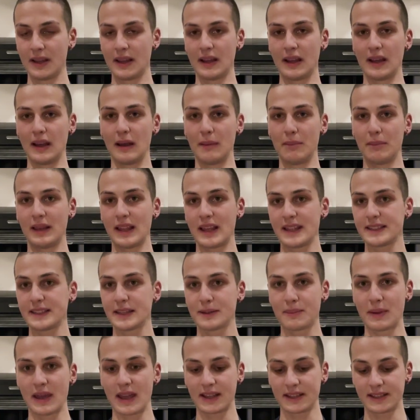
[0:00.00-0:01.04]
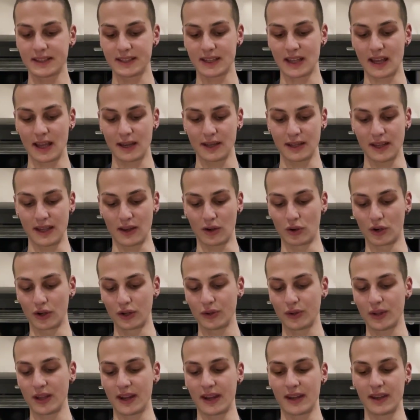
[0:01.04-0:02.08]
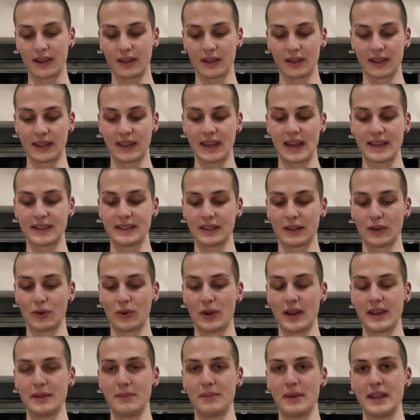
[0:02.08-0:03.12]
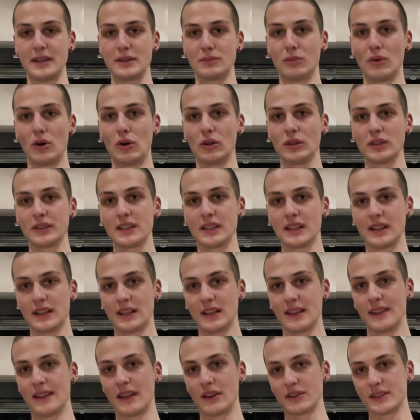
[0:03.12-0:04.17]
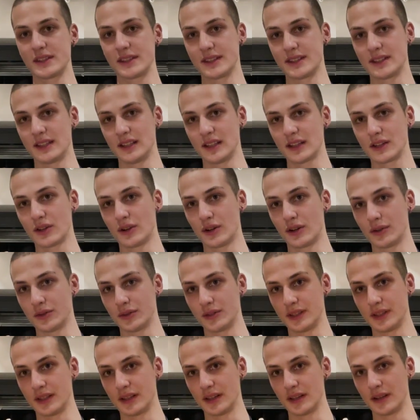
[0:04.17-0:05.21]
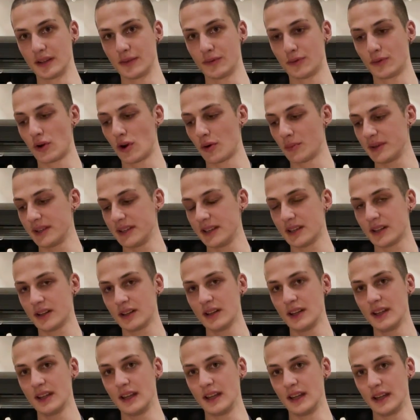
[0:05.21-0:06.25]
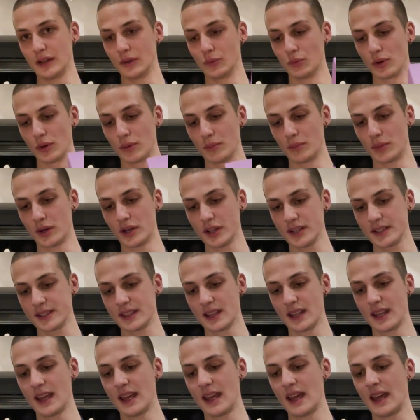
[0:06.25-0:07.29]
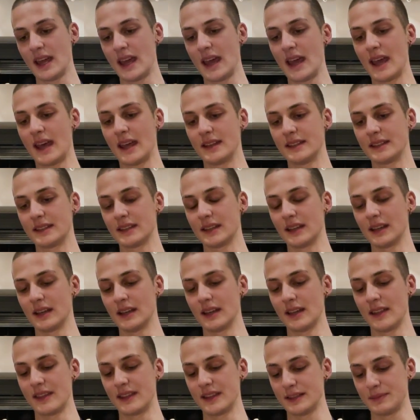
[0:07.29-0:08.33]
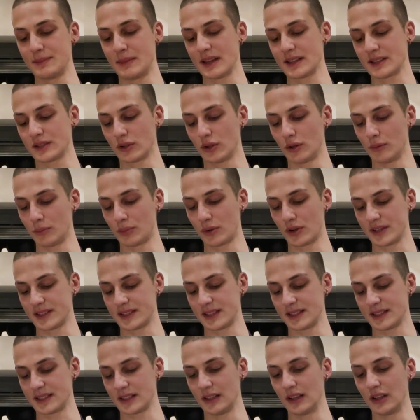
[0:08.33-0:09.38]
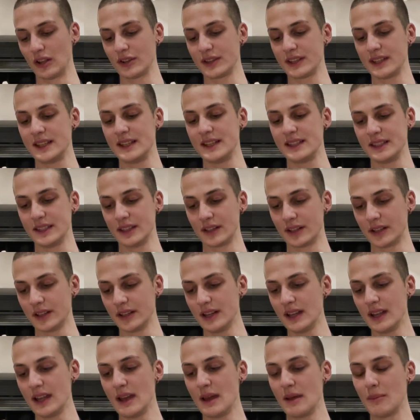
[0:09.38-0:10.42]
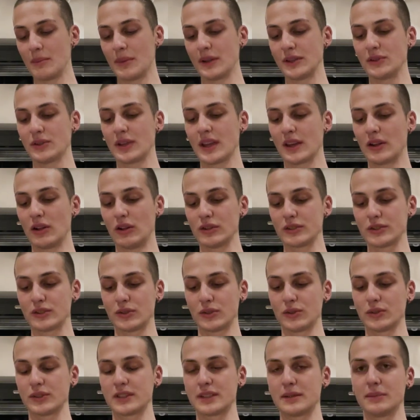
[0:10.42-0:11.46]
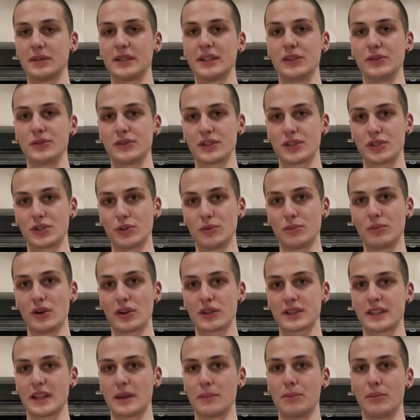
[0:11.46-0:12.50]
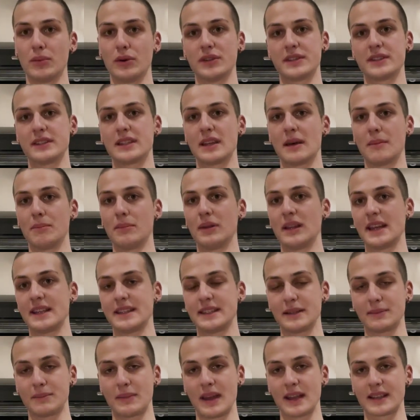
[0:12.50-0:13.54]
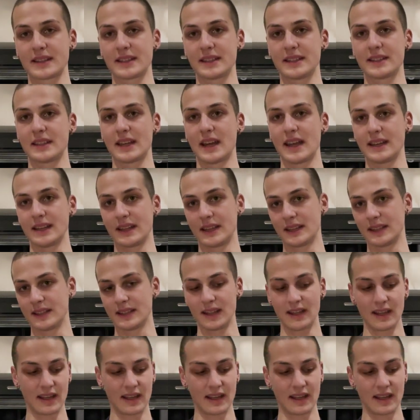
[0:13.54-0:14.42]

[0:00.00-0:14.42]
a plastic bag inside, or you can get a ready-made mold. There's a silicone form in here in a wooden box, and this makes the whole process a lot easier. But you can also simply use a shoebox and put some plastic bags inside and